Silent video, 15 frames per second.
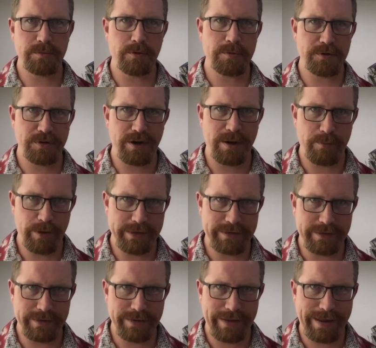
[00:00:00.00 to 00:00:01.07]
Belmont
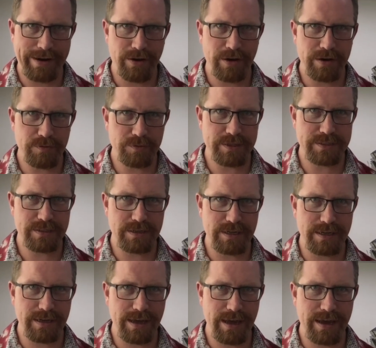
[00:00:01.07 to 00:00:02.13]
Chiropractor, and I
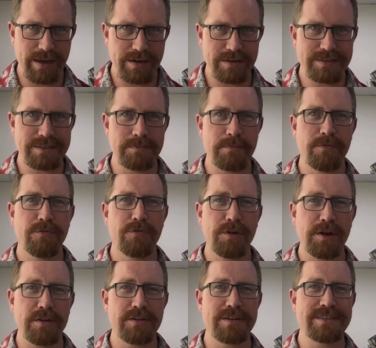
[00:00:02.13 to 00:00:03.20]
recently had some
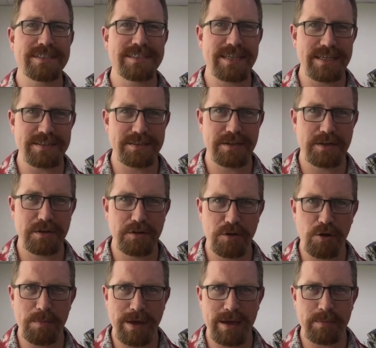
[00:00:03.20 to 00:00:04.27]
freaking disgusting
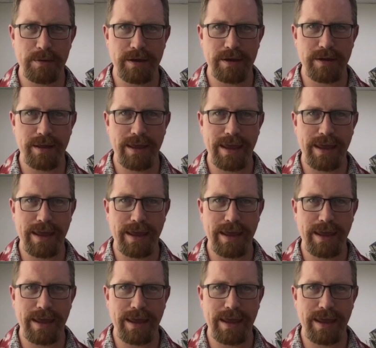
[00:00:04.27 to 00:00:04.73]
low back pain,